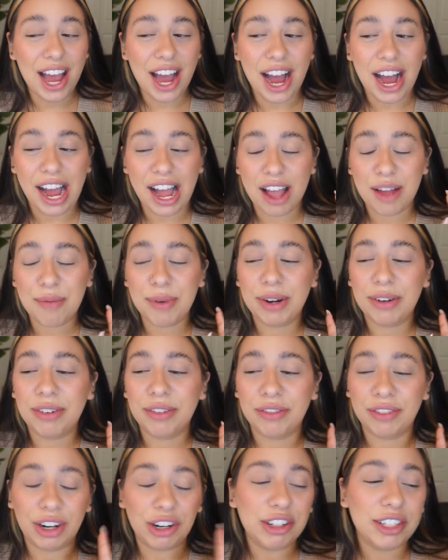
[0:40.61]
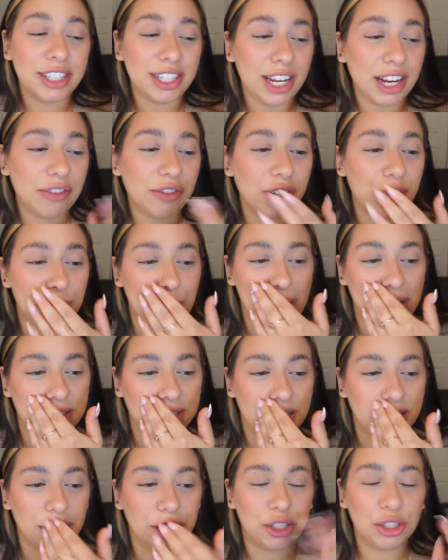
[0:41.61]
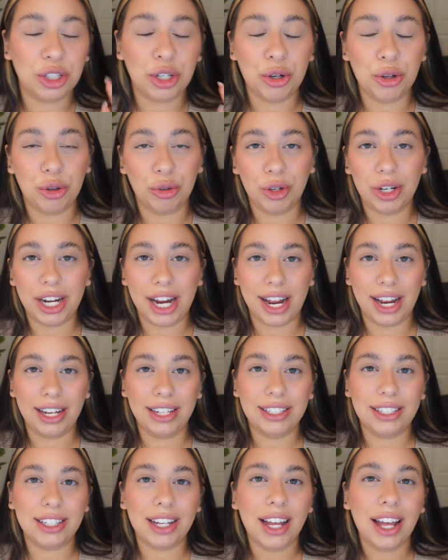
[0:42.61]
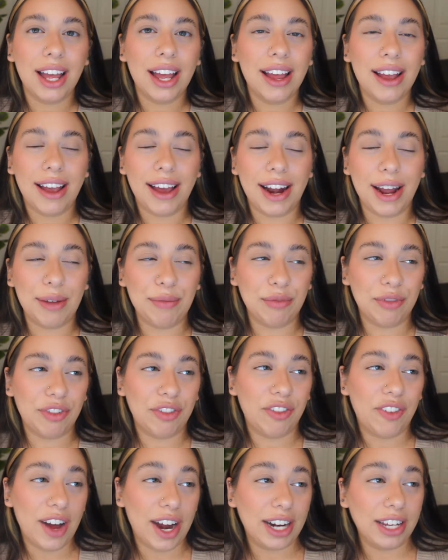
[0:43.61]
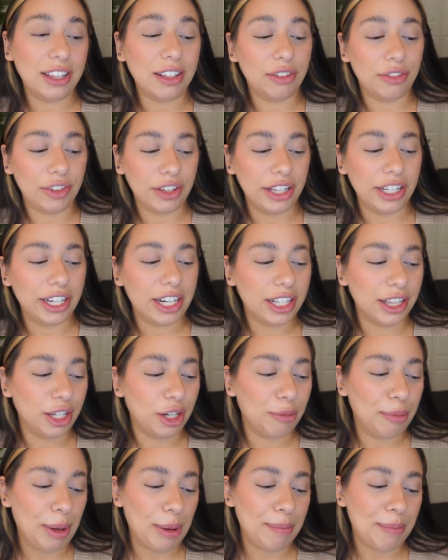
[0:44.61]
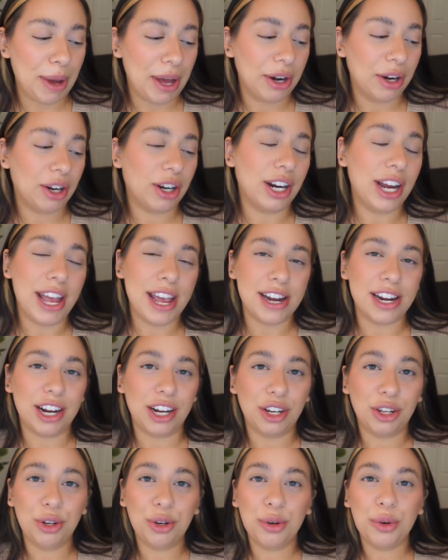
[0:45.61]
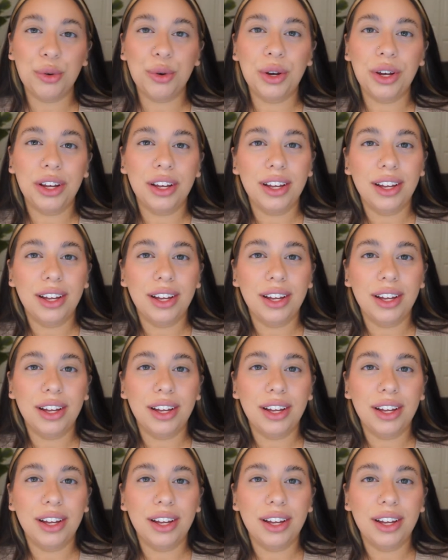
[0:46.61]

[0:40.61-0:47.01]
I have been very sick for the past like 2-3 days, and I'm finally feeling a little bit better, and I knew